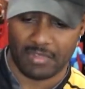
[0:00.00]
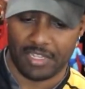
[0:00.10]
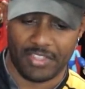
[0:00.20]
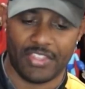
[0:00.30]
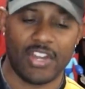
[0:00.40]

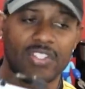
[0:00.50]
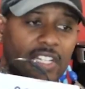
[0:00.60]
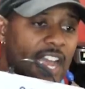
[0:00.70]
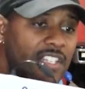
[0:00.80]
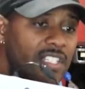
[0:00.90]
There's a
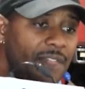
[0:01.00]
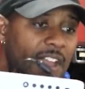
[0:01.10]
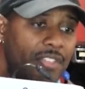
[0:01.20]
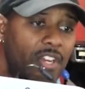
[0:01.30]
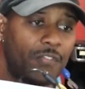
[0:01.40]
lot of stuff
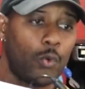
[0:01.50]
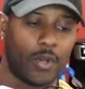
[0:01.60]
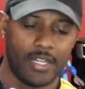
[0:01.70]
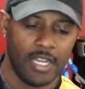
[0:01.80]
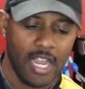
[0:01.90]
out there
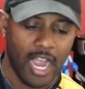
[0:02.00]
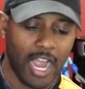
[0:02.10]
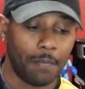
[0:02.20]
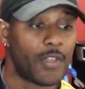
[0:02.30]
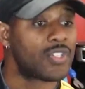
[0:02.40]
for it.
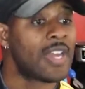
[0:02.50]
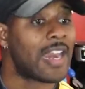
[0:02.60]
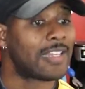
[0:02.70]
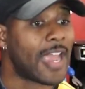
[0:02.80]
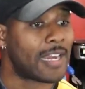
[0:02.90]
There's
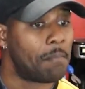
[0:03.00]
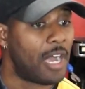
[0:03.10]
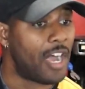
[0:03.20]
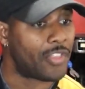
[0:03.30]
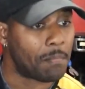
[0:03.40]
not a lot of
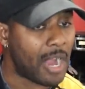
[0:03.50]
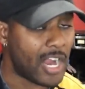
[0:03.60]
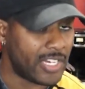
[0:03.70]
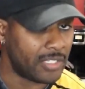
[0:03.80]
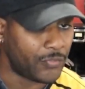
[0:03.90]
other
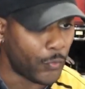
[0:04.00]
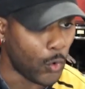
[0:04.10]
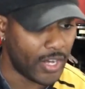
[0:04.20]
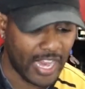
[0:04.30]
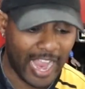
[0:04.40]
modding
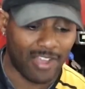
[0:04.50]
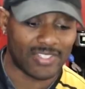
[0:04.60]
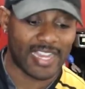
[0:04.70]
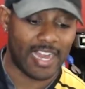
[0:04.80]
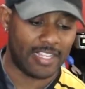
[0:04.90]
for it
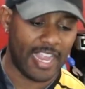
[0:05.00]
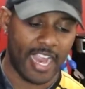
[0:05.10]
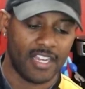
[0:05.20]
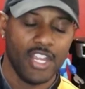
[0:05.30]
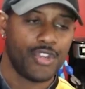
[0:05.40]
outside of that.